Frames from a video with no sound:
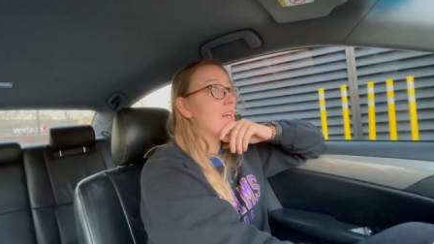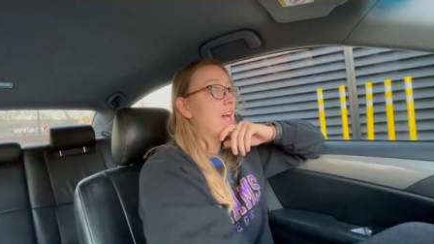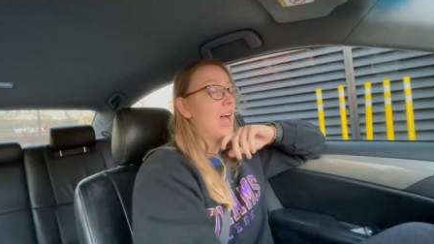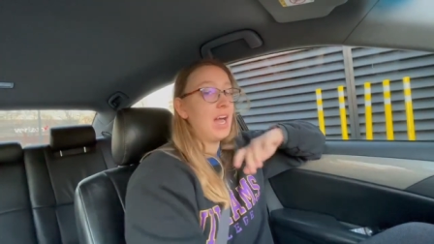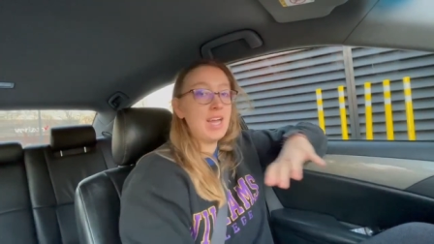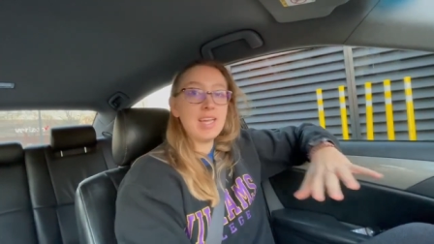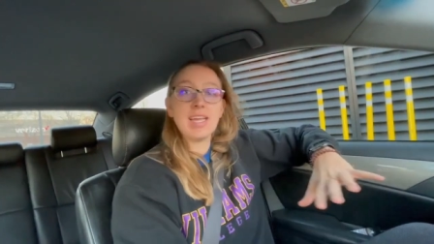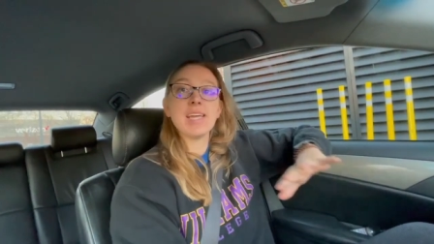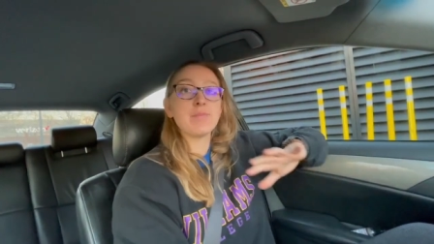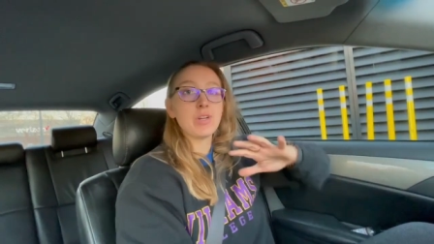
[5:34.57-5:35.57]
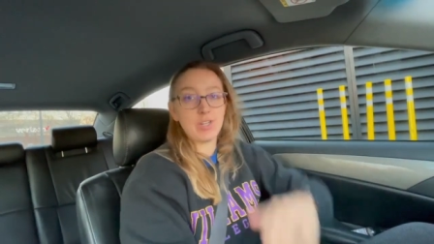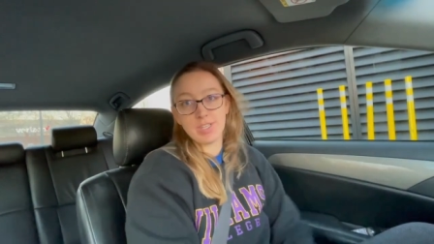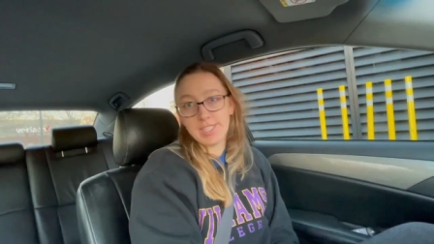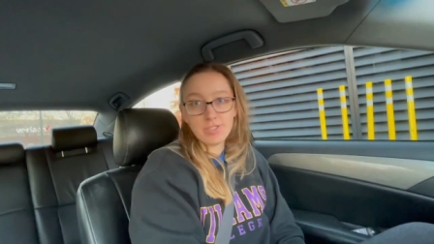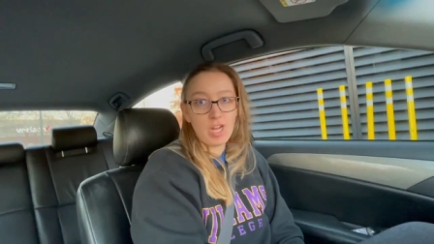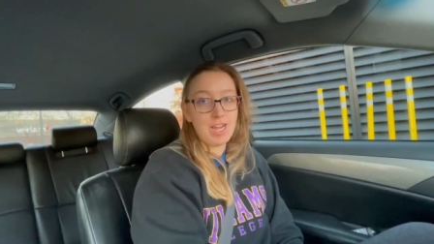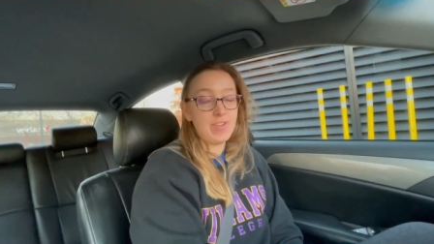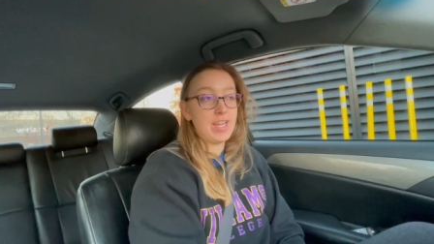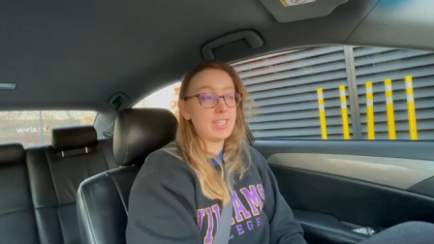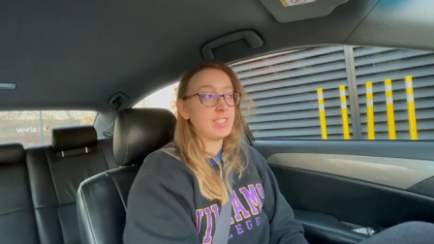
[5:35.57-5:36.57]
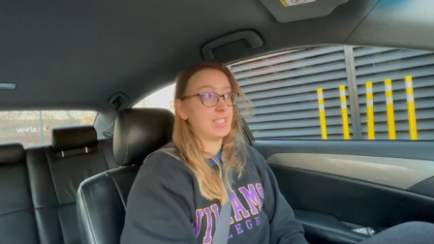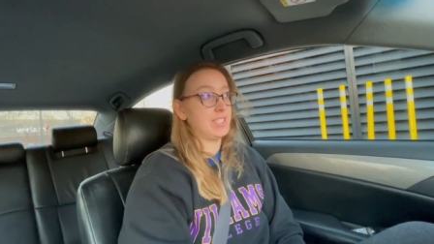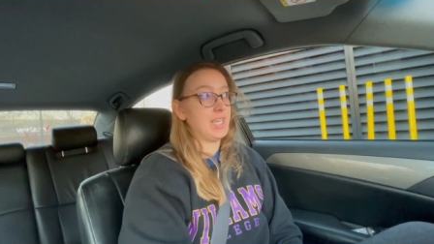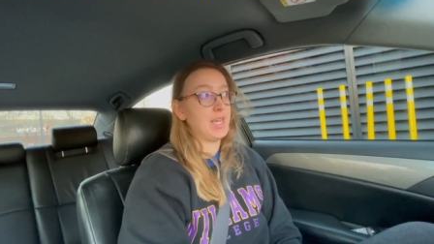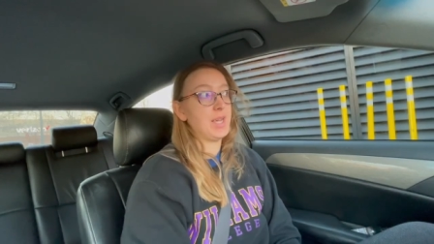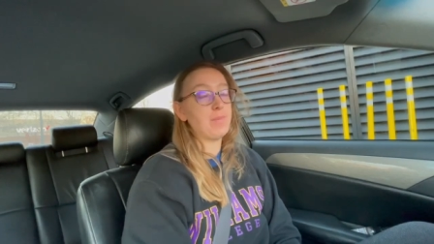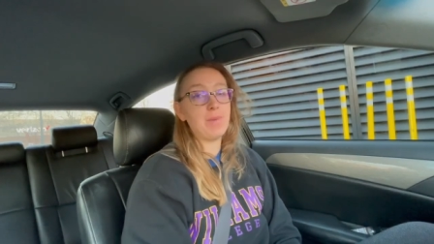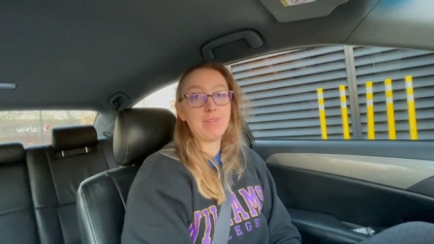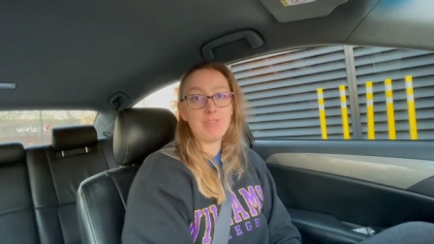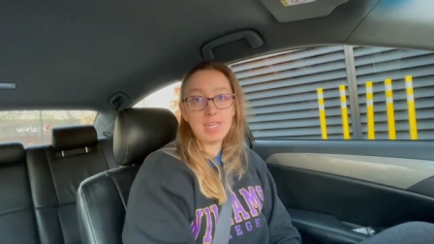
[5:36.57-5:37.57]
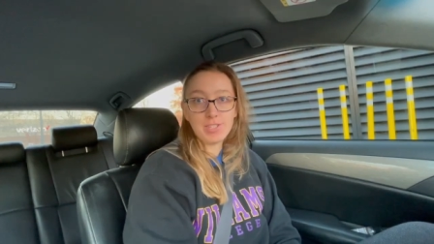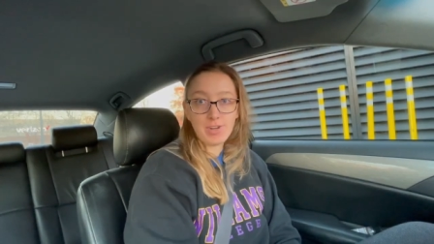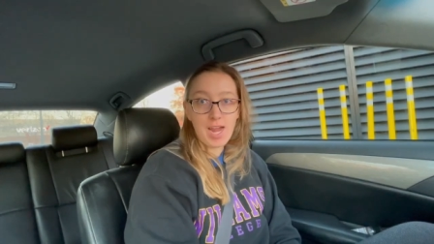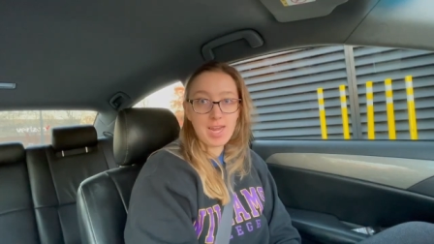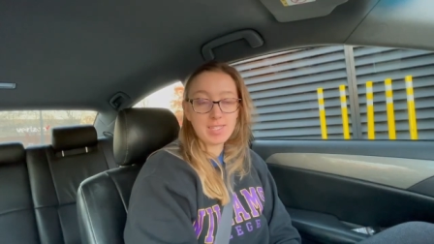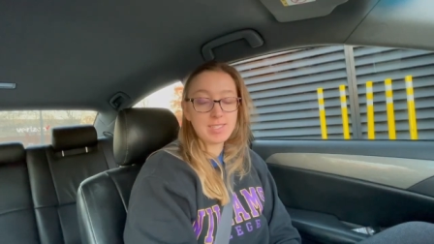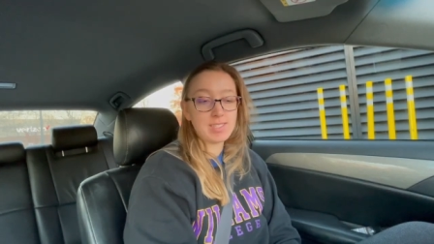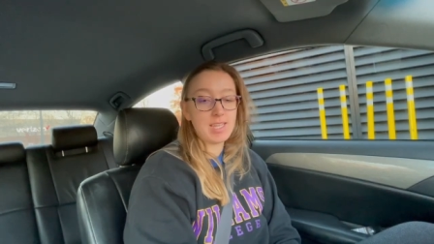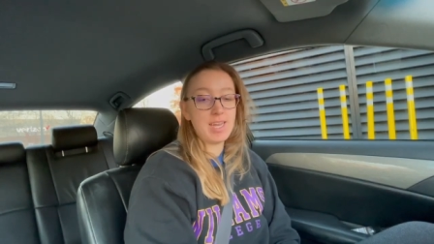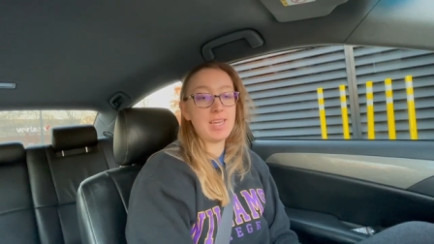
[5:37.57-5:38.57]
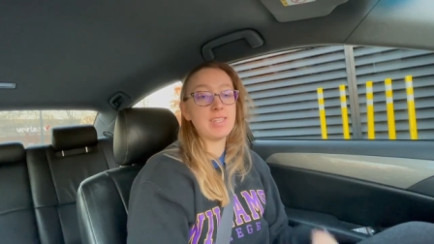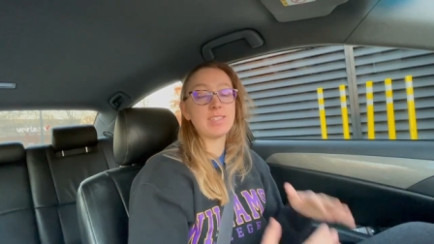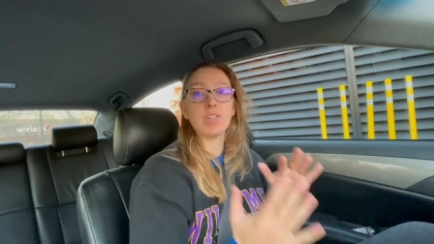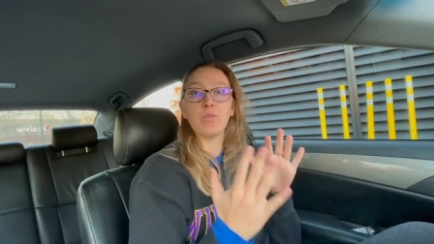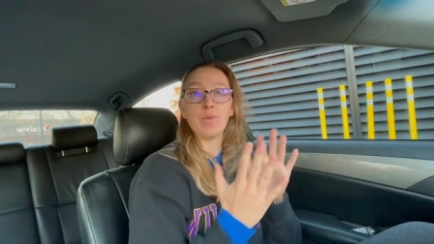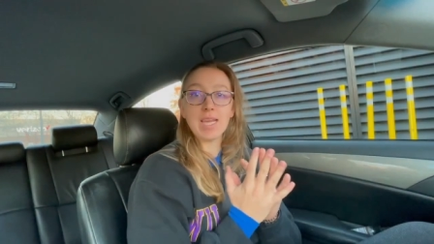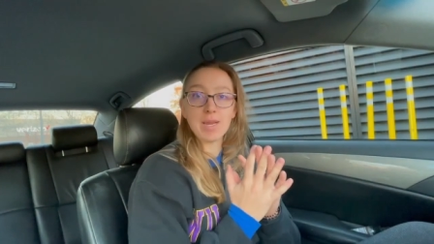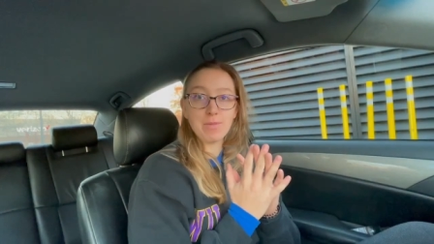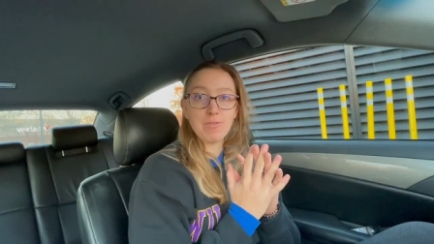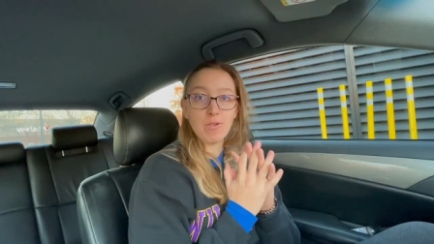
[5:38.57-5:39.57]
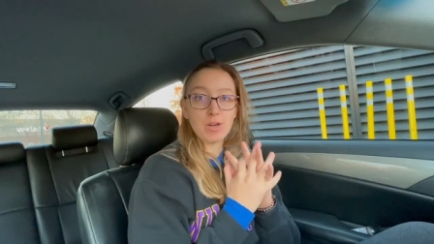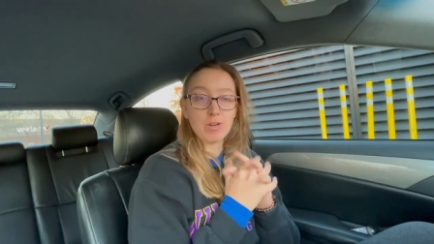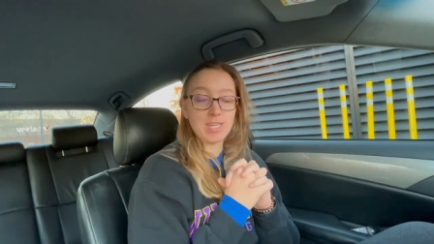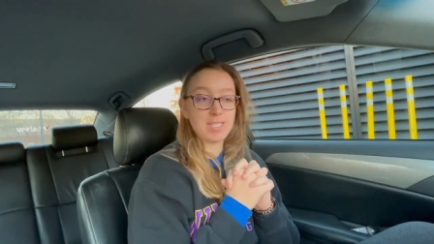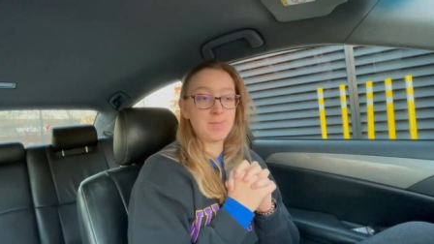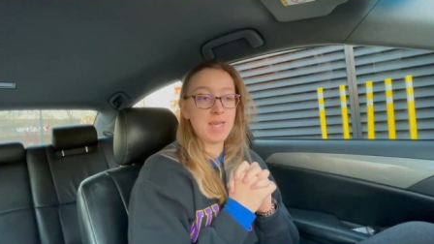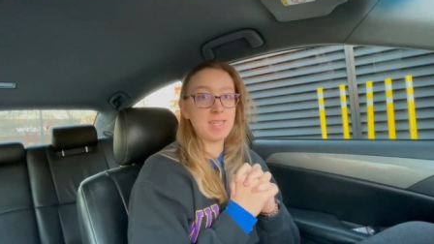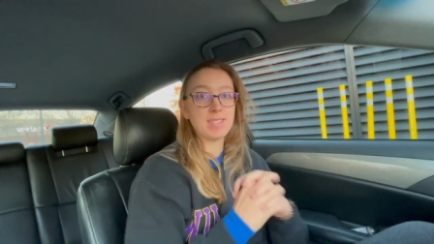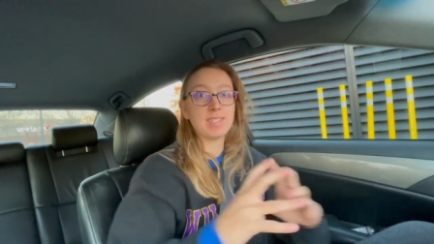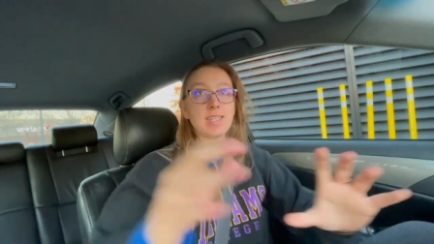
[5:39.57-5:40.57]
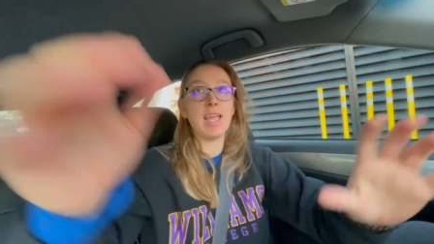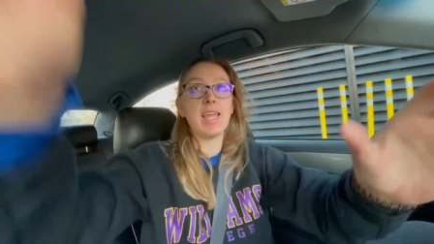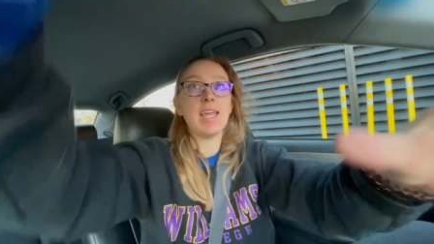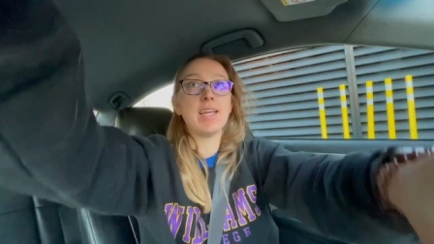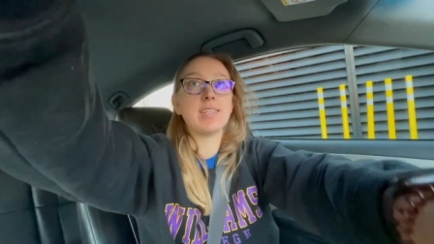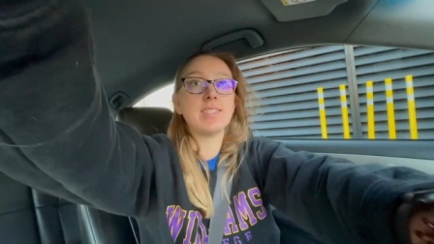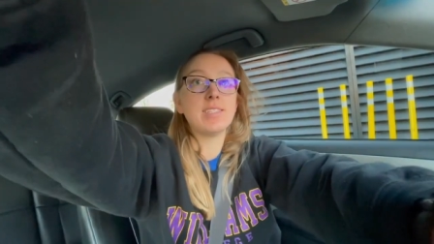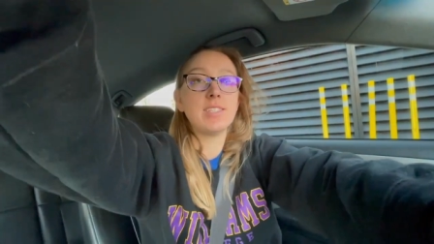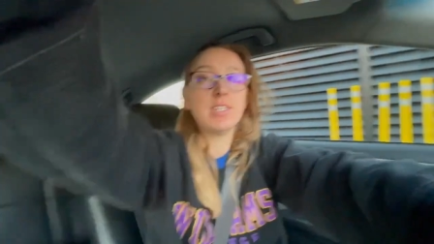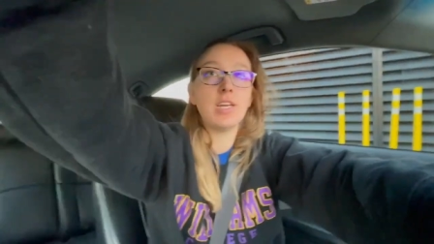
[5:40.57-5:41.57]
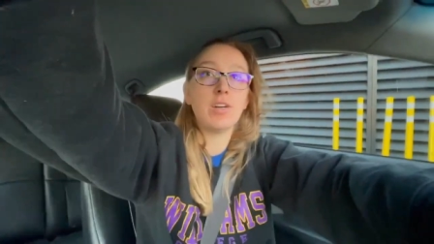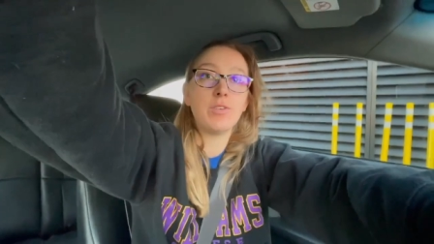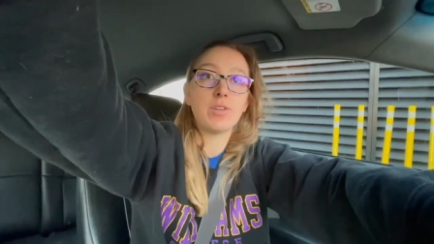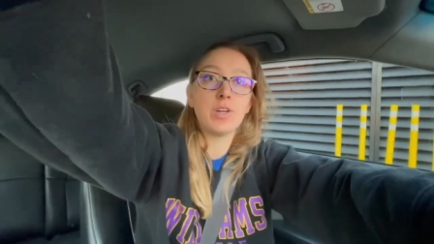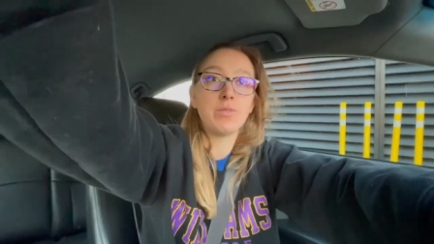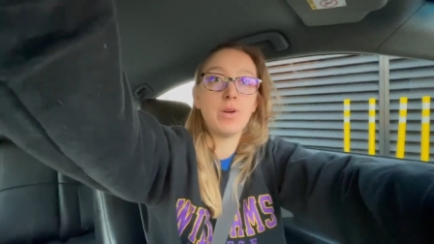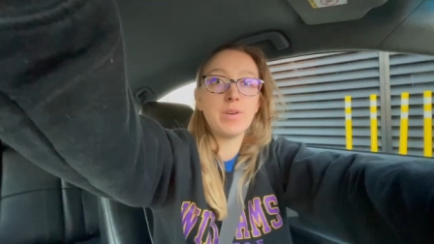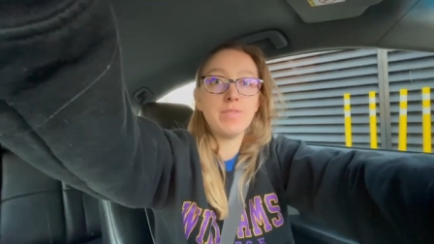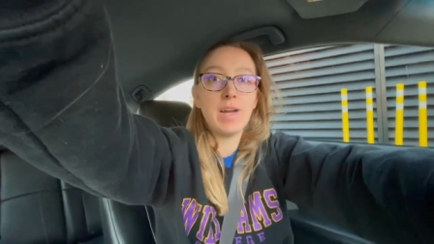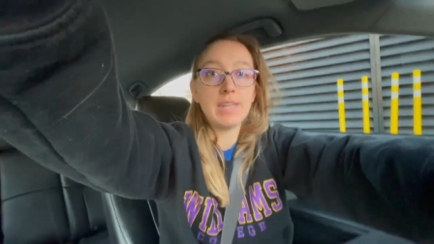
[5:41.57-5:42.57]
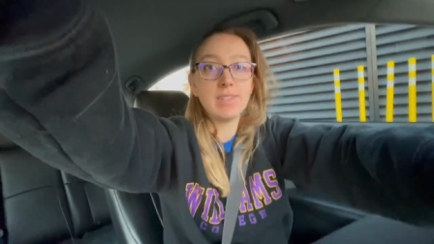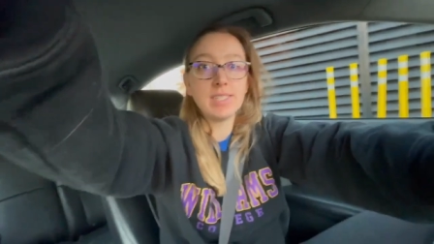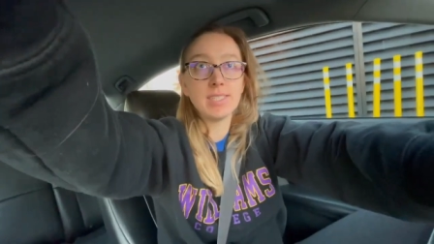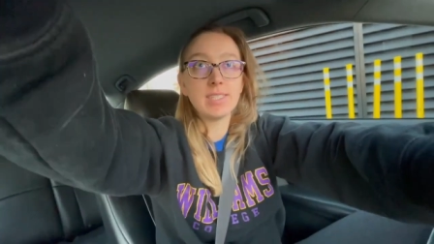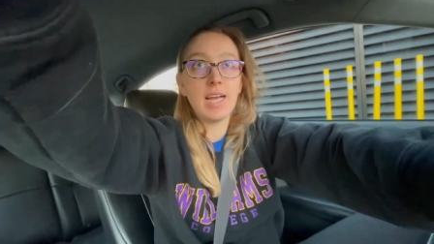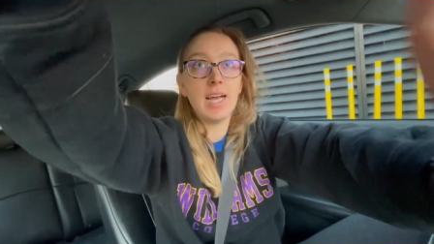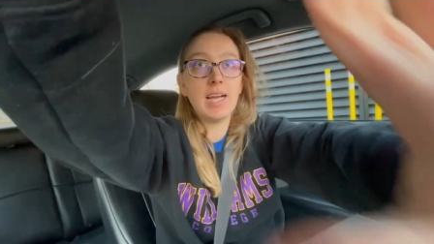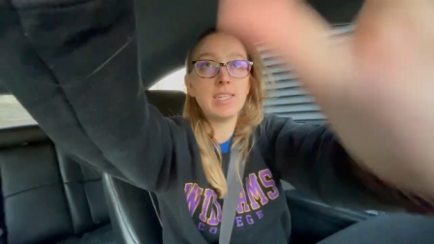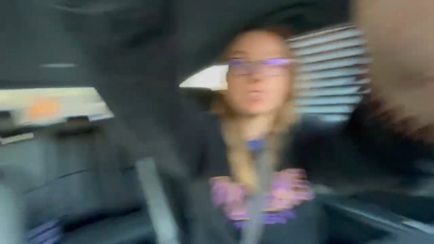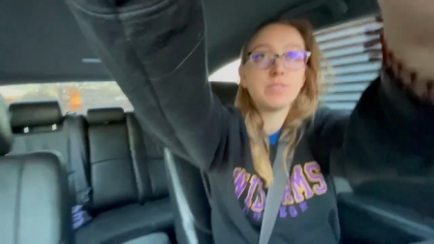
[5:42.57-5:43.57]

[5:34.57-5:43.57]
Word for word: I am currently driving to see my friend Grace. It is the weekend before Christmas, and you know, coronavirus has